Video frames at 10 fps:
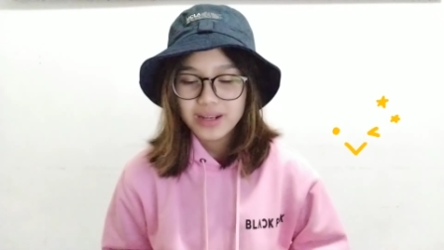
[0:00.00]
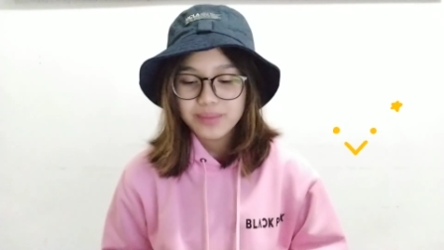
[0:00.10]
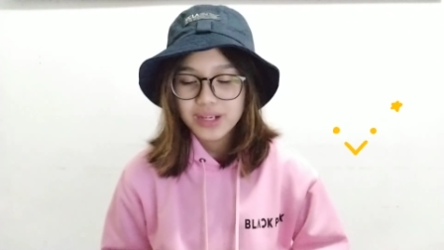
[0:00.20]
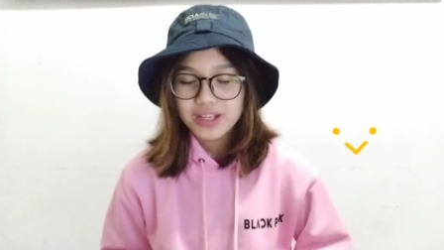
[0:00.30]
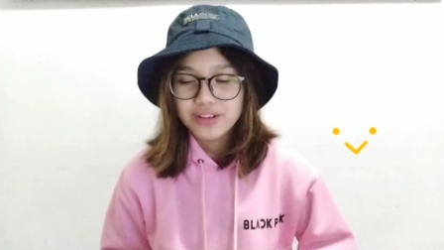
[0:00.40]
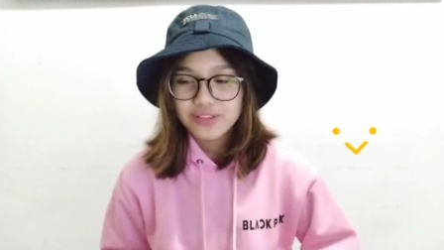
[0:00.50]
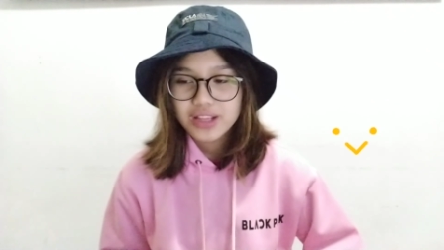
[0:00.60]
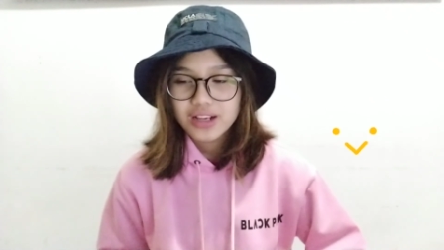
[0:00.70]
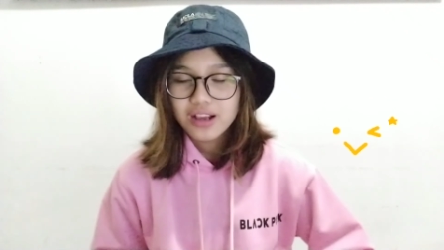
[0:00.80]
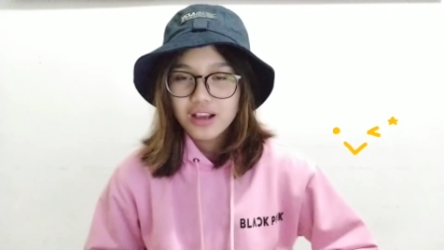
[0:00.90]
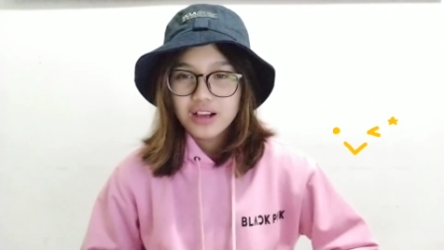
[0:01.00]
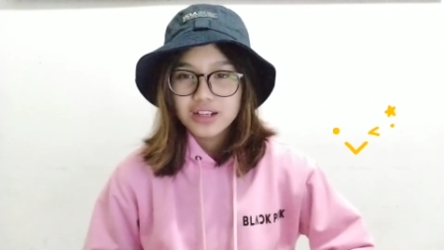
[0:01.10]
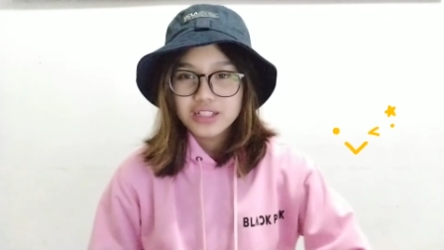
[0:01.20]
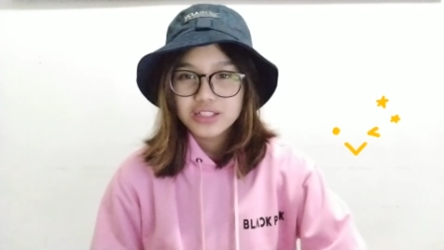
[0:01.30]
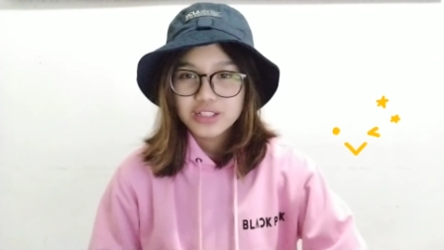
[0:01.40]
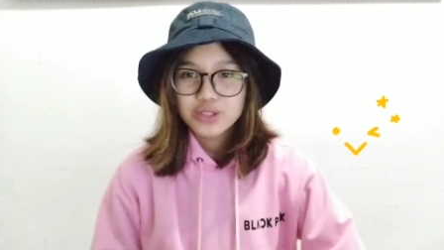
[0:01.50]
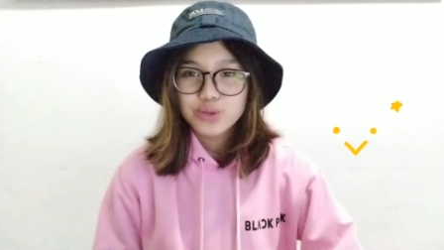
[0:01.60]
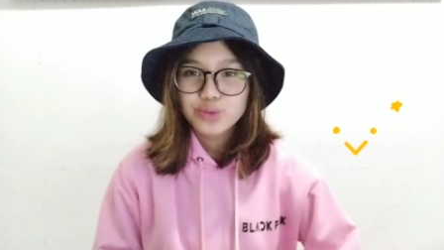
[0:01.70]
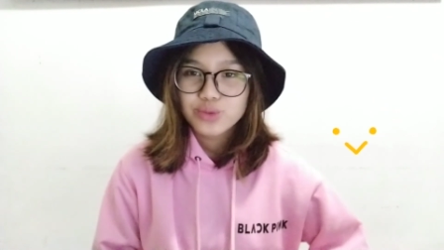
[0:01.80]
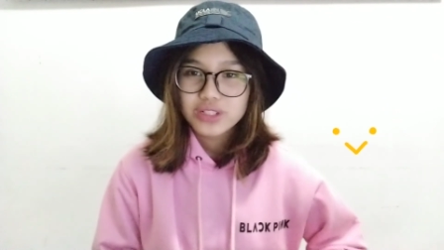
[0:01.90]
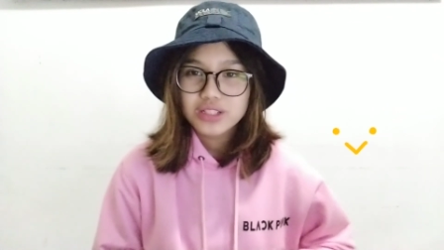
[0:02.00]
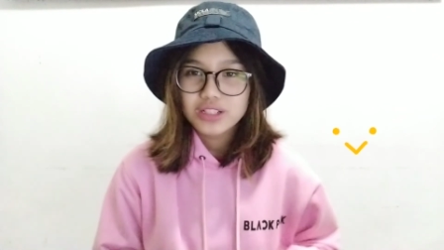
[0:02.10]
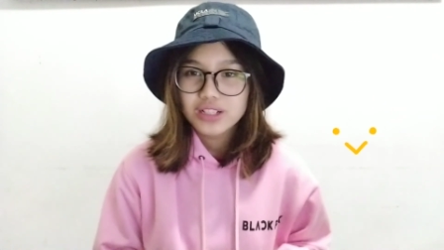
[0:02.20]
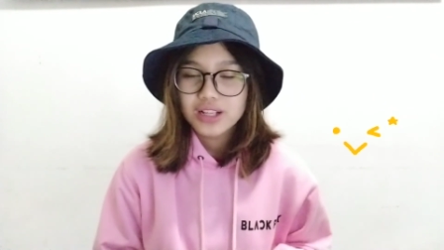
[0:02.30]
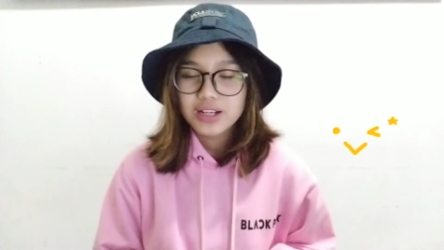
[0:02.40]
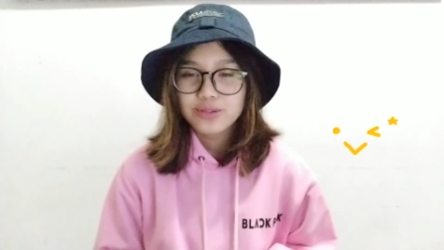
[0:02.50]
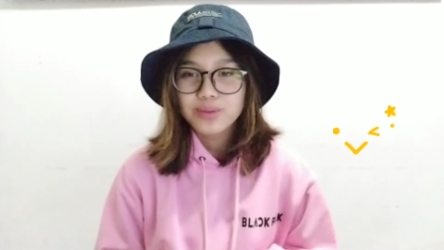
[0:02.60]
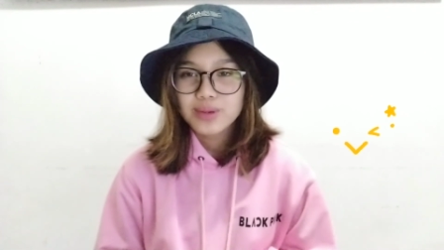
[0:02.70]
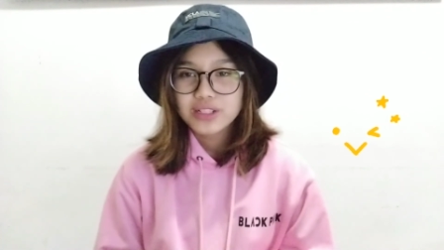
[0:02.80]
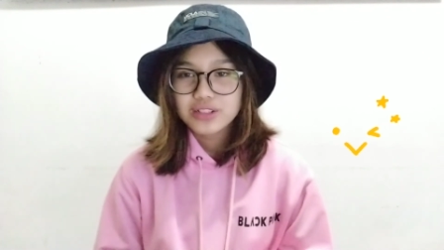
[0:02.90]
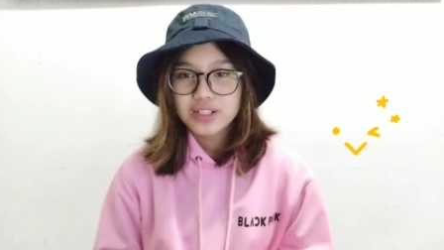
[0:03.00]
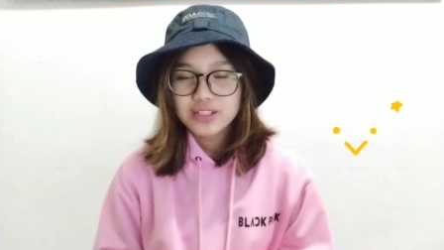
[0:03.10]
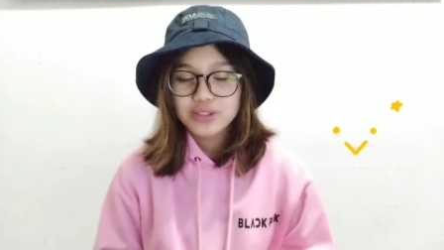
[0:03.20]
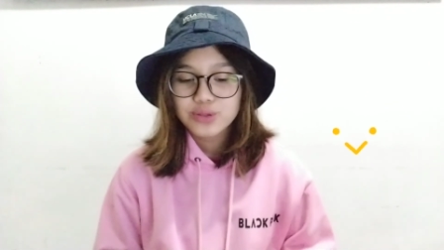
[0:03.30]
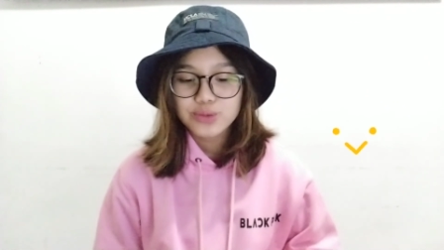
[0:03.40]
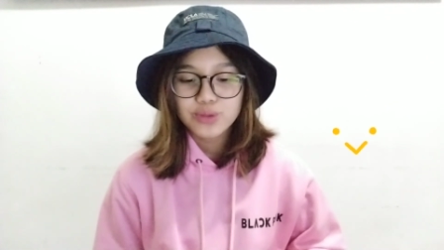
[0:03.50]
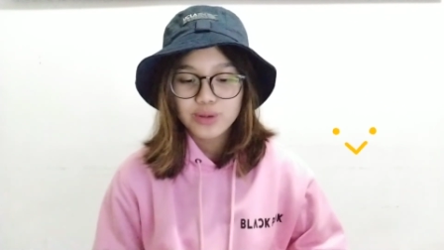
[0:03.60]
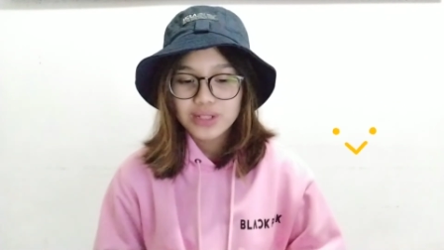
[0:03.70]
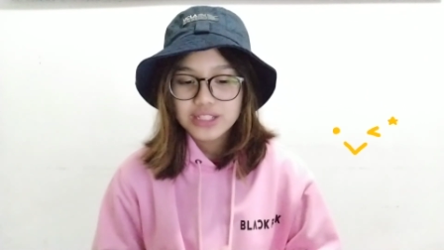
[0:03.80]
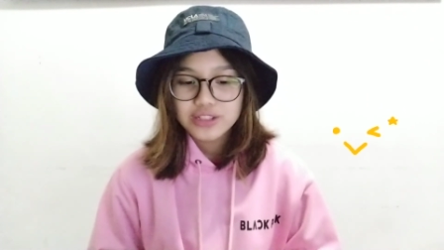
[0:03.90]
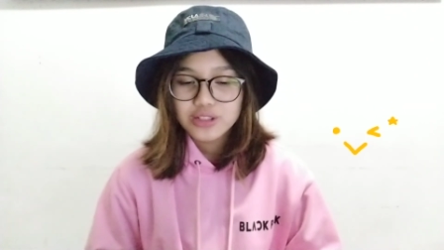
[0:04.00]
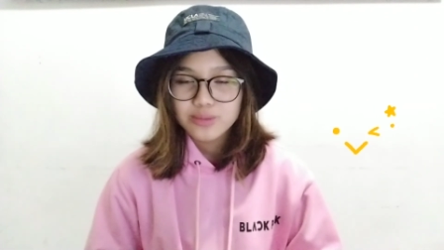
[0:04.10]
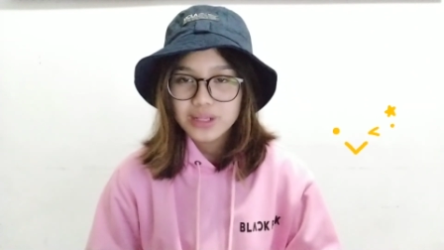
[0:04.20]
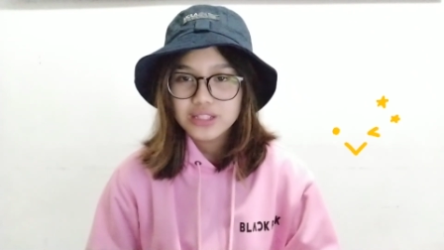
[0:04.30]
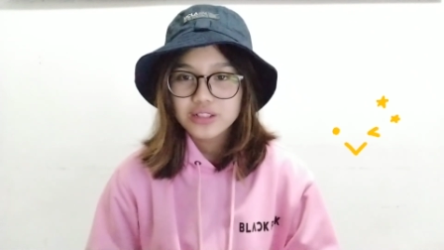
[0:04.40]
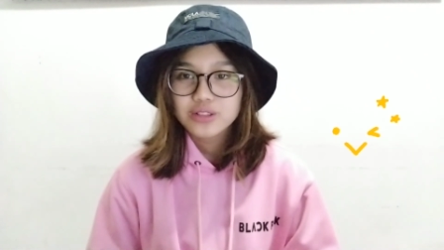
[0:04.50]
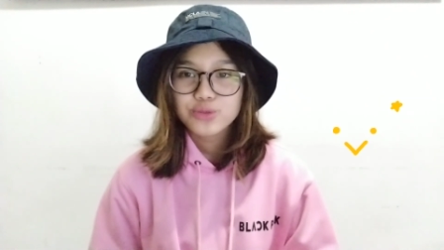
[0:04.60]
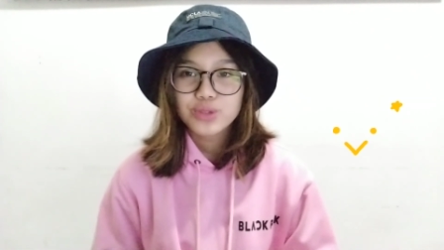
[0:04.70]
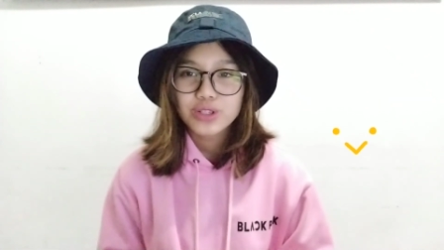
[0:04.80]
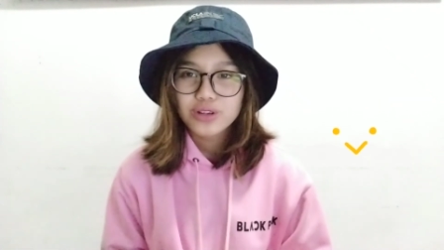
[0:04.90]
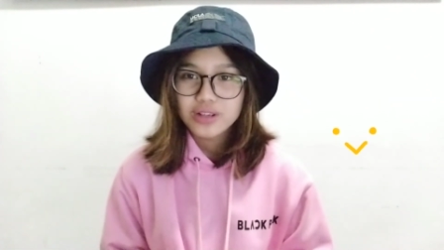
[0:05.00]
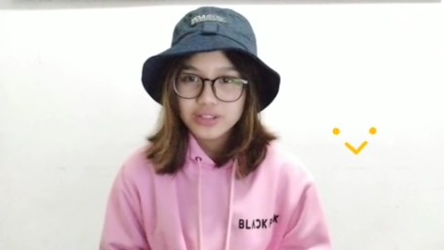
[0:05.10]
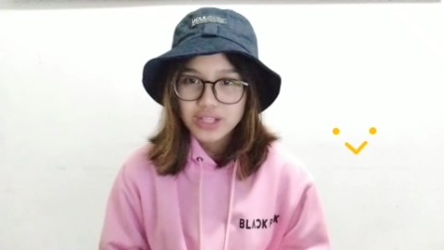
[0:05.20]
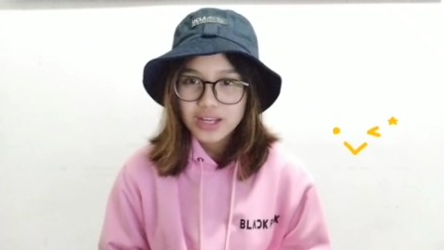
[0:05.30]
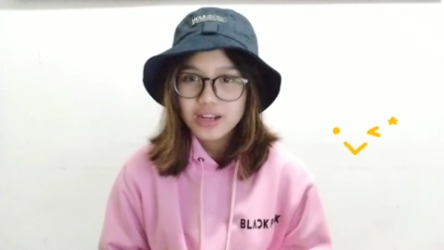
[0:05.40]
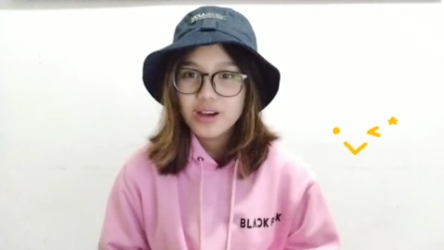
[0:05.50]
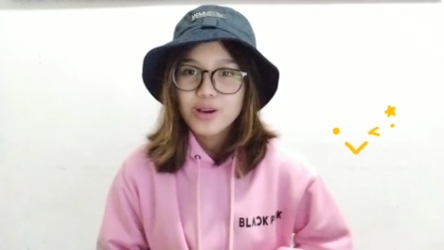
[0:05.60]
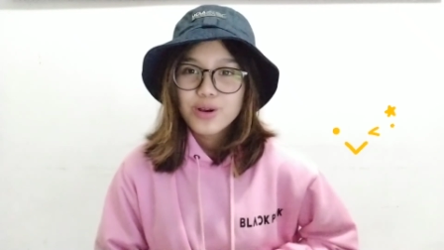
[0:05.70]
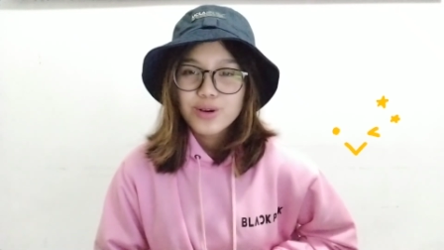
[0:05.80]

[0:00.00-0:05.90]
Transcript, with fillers: pandemic and everything, I just wanted to like remind you guys to always use your mascaras when you go outside,